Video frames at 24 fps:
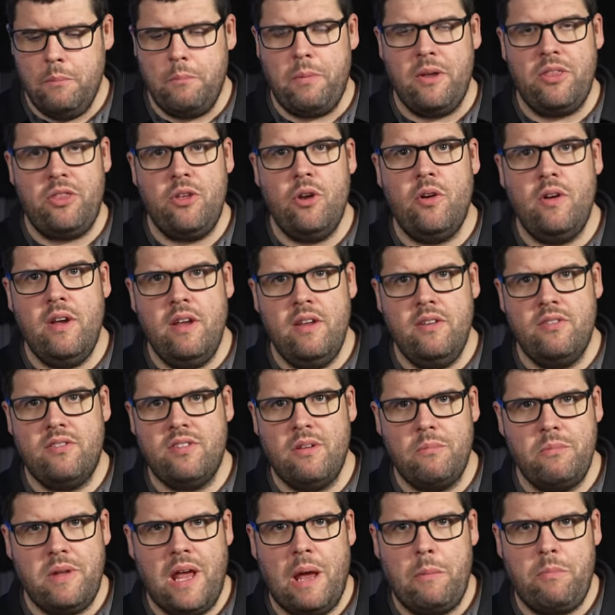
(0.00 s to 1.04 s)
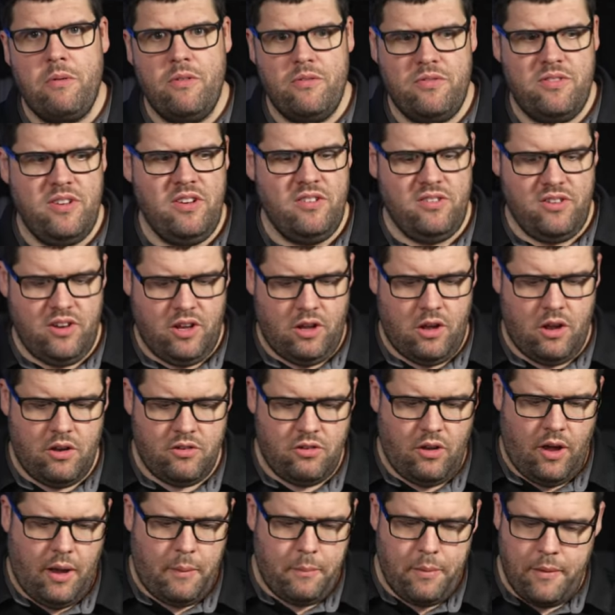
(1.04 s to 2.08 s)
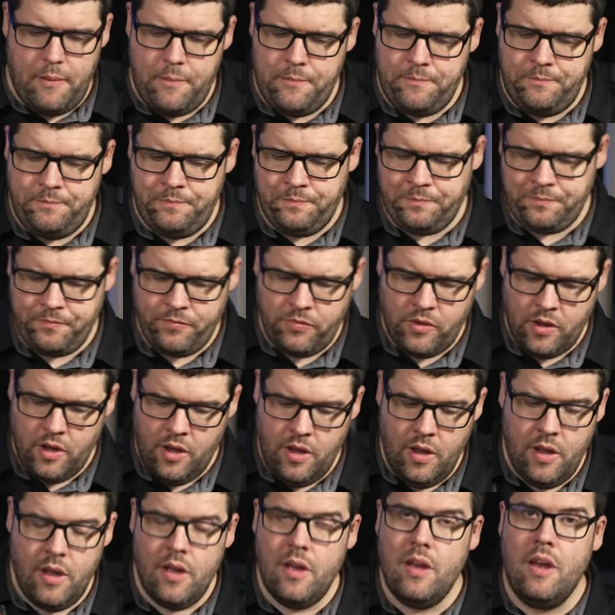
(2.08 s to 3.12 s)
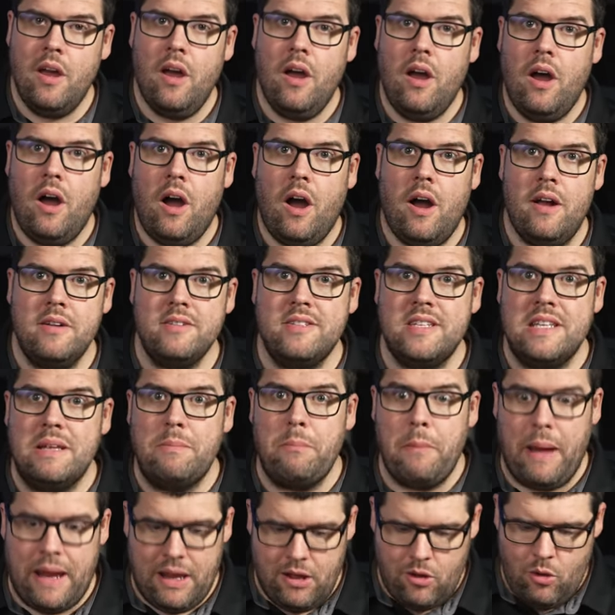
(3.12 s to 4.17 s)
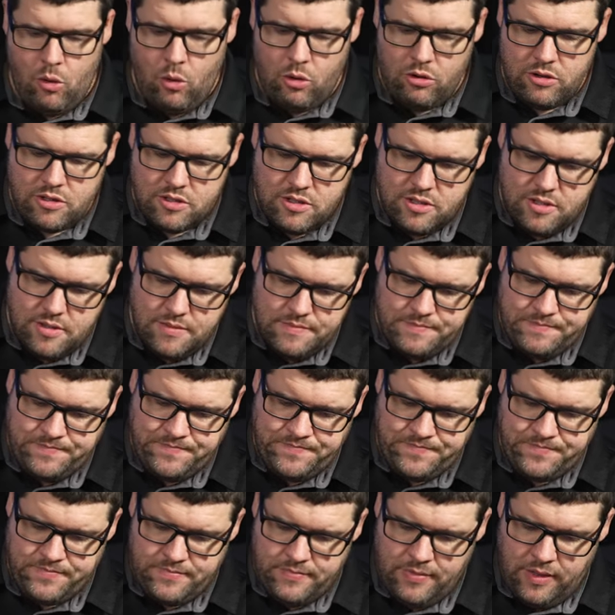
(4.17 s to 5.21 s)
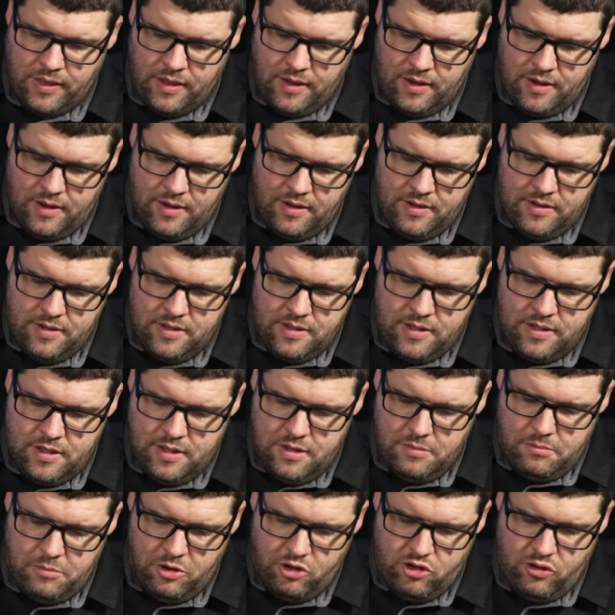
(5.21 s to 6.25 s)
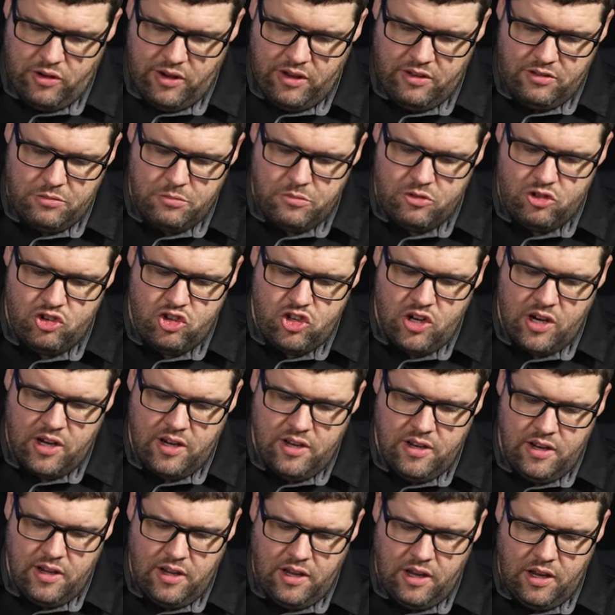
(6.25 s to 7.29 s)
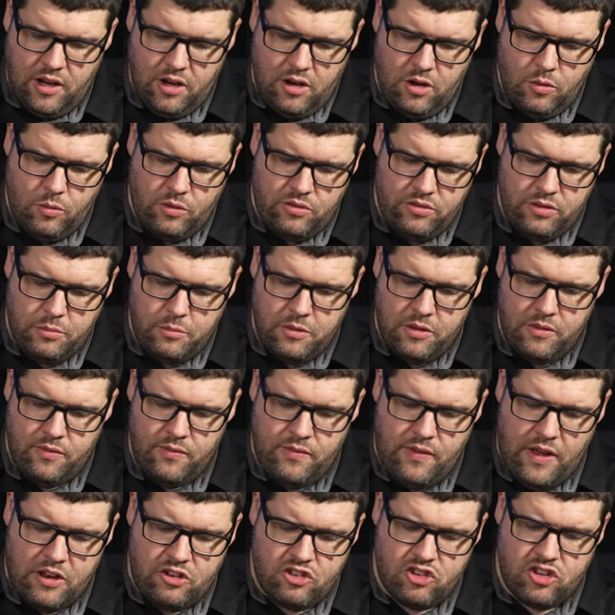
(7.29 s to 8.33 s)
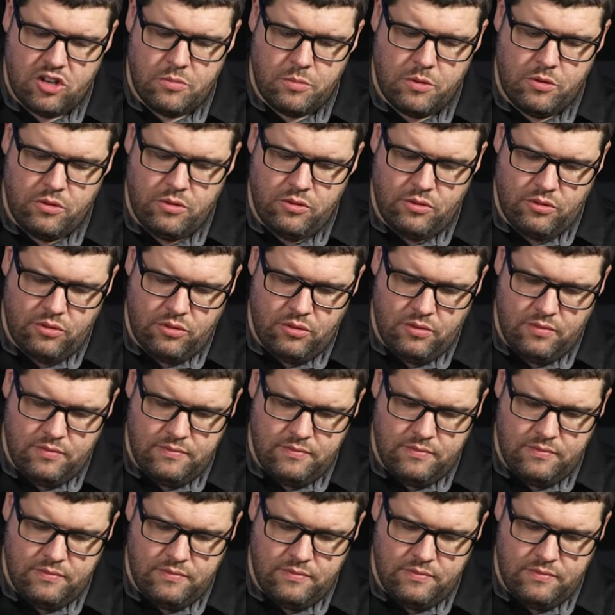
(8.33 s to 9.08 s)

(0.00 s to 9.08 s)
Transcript: but there is some type of seasoning on top. Onto the main course. Make sure I get some chicken in here with some of the vegetables.